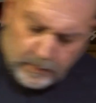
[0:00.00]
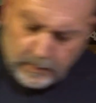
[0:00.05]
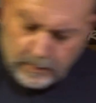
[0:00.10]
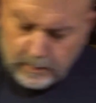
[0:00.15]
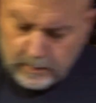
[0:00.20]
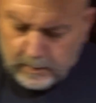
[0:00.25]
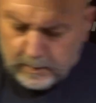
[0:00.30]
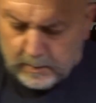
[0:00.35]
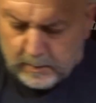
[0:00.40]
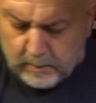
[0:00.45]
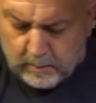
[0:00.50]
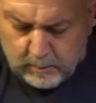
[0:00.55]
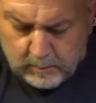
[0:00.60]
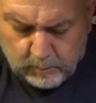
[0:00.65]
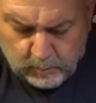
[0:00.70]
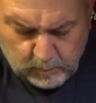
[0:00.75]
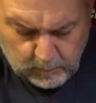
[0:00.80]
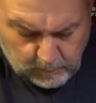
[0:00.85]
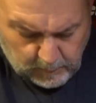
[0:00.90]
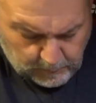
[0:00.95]

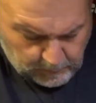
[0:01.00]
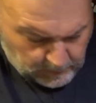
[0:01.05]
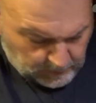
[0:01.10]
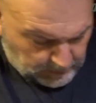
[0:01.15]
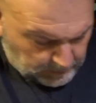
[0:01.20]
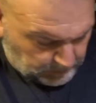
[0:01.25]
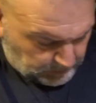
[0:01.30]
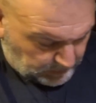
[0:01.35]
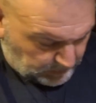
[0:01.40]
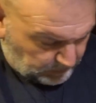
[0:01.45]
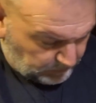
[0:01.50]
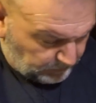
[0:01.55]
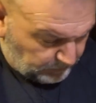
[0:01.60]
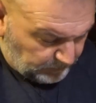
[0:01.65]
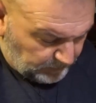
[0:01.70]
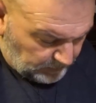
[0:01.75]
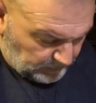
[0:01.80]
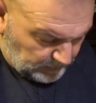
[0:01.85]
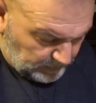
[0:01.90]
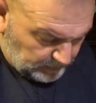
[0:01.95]
And one of my body pins
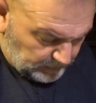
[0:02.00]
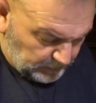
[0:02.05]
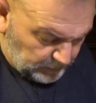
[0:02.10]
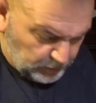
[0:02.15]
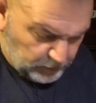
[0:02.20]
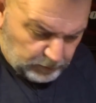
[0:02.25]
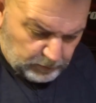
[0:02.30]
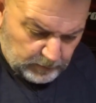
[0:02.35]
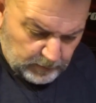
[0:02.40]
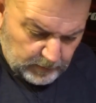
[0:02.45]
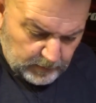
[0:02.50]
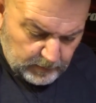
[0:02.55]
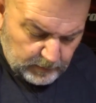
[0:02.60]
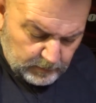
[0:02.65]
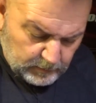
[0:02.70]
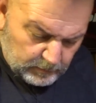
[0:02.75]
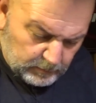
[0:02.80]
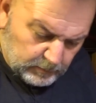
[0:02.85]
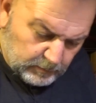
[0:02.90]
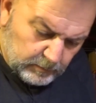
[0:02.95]
fell out of the tray
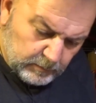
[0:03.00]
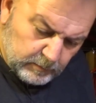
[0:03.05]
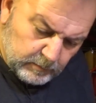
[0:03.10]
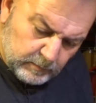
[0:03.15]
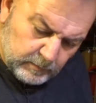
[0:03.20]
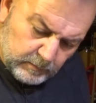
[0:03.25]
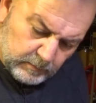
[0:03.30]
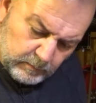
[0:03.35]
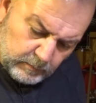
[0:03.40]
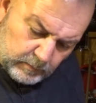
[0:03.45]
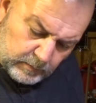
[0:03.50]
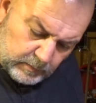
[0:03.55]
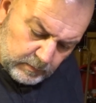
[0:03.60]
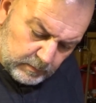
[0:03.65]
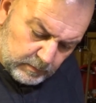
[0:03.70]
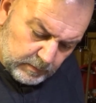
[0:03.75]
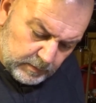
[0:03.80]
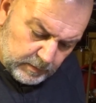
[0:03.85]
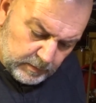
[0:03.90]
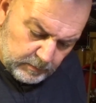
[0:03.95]
here.
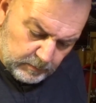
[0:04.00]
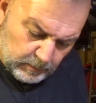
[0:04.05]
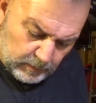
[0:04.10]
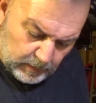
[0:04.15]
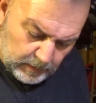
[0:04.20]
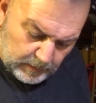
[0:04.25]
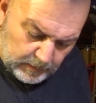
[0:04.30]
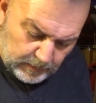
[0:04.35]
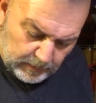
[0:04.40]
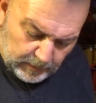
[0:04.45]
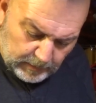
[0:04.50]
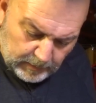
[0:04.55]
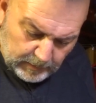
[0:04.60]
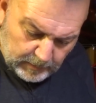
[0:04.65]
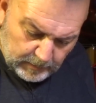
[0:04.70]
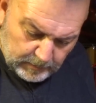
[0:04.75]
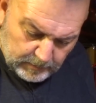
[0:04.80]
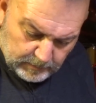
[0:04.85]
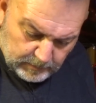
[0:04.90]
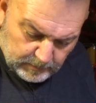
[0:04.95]
Where are you hiding
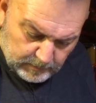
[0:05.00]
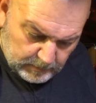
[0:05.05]
at?